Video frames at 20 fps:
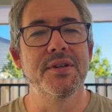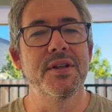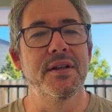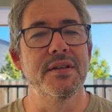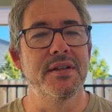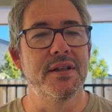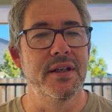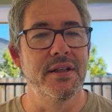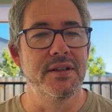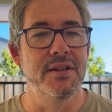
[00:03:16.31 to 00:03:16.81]
that
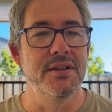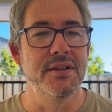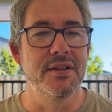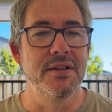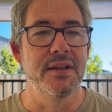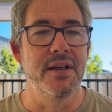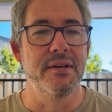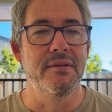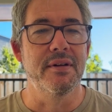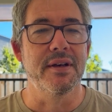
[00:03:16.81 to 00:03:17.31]
teachers
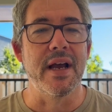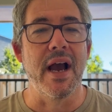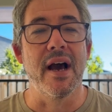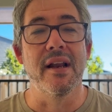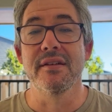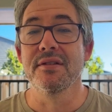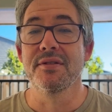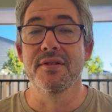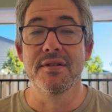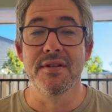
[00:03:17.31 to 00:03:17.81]
need
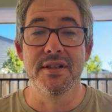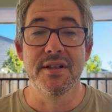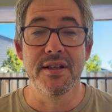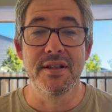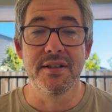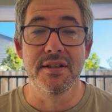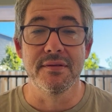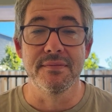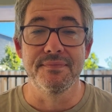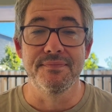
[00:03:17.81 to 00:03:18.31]
regardless of the
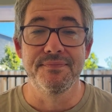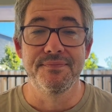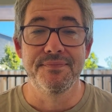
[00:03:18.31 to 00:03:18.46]
season.